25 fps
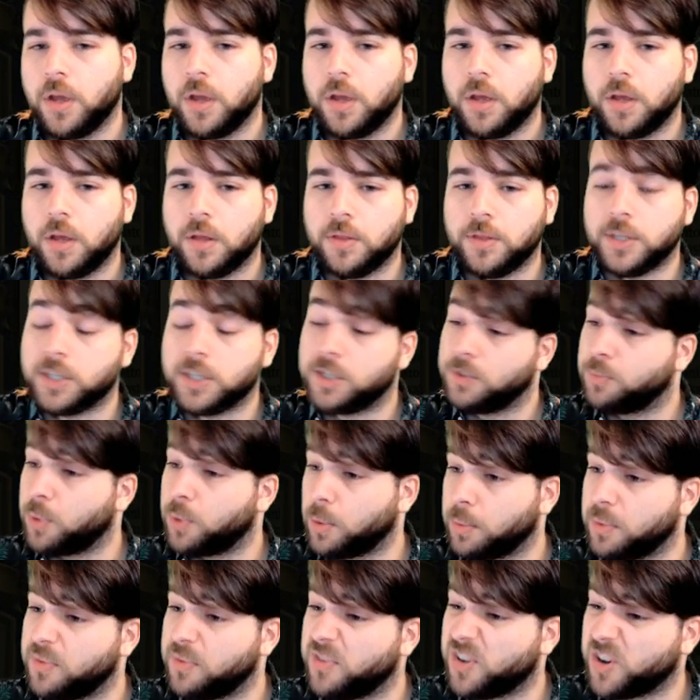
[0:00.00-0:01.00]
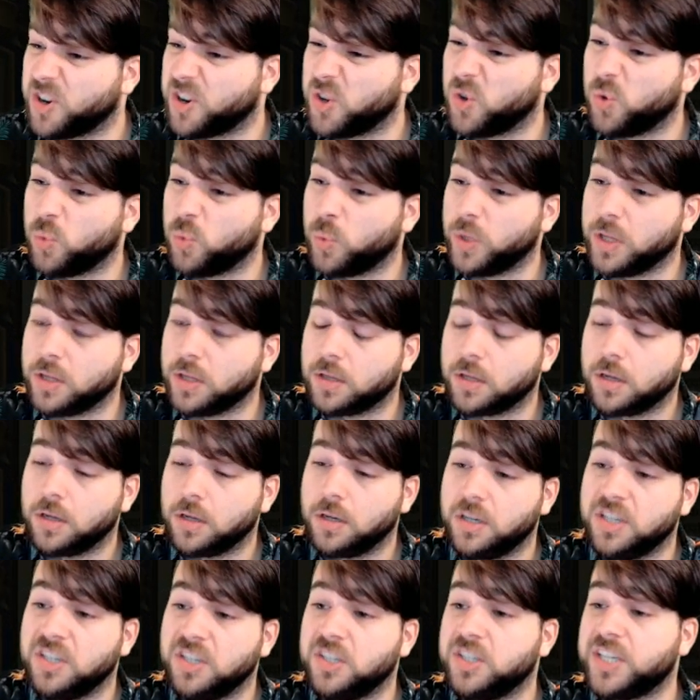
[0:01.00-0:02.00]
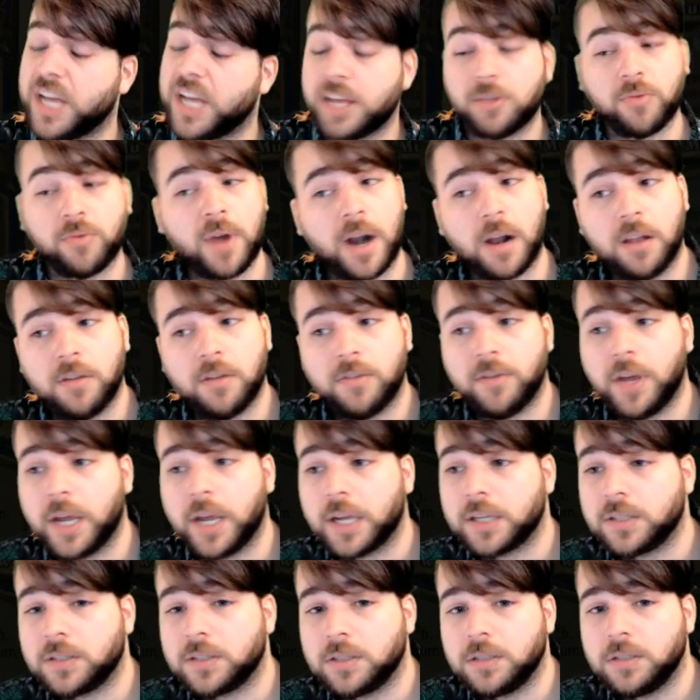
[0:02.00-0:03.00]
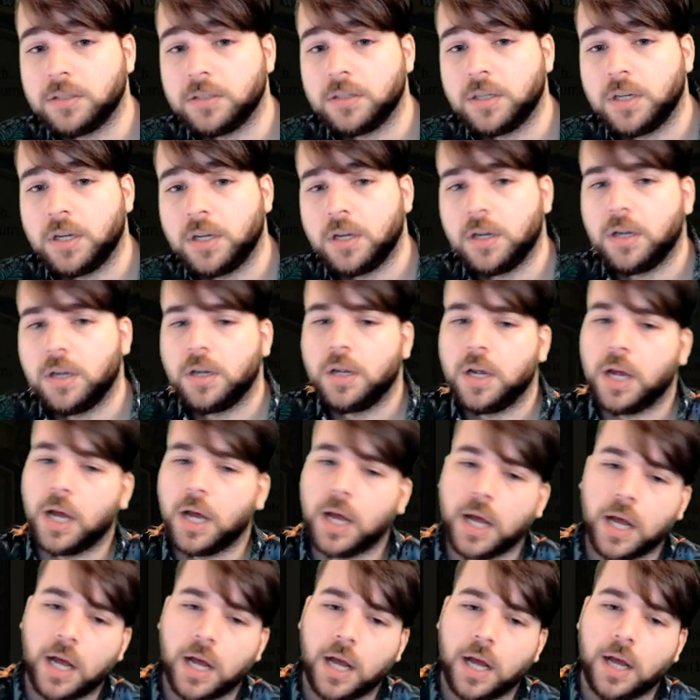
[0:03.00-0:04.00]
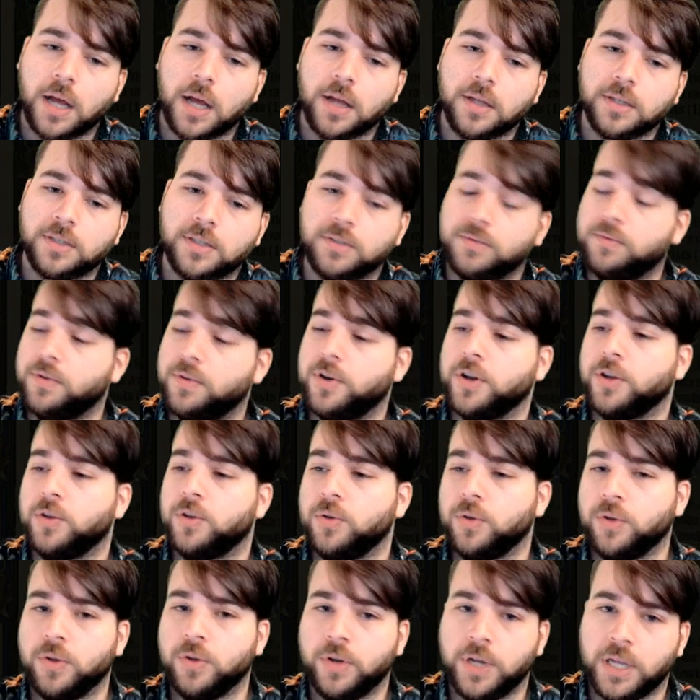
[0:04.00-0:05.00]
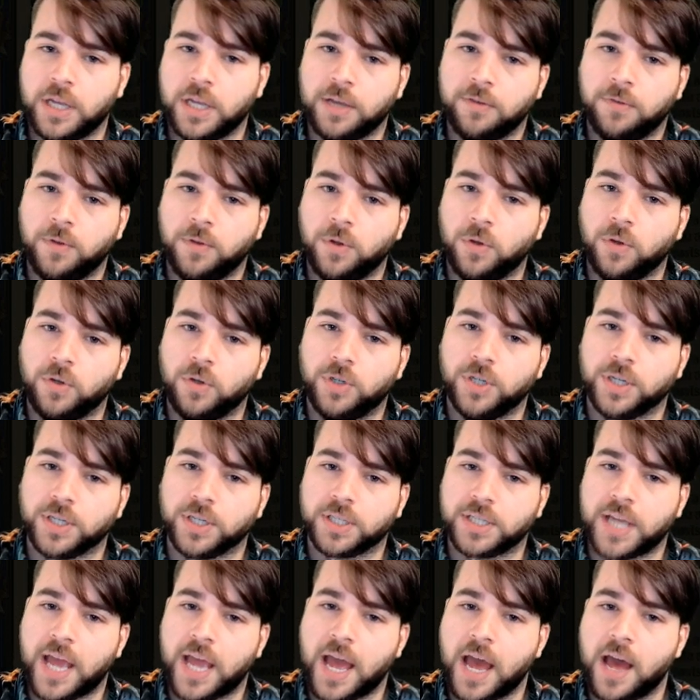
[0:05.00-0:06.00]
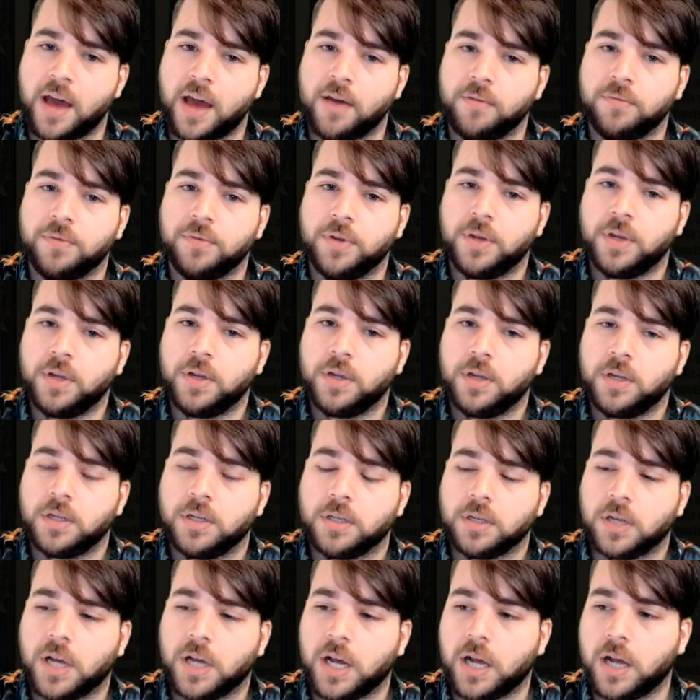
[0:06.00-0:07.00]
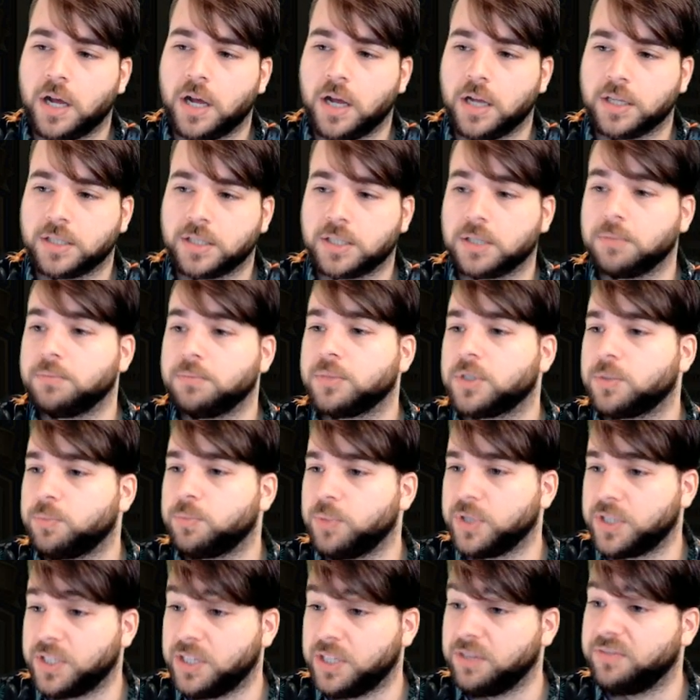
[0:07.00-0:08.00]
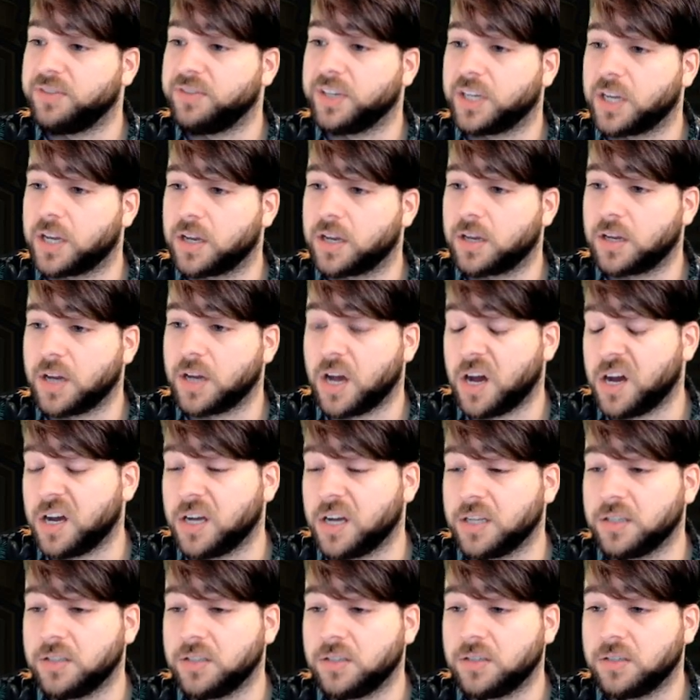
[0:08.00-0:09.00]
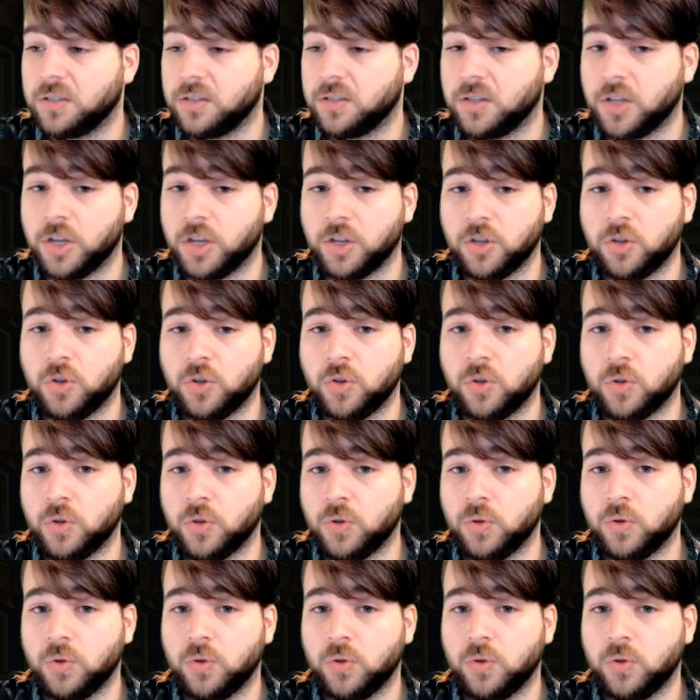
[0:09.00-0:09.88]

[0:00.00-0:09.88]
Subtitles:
this is probably very good with Deathrattle effects. This is very good if you just have some specific cards that you,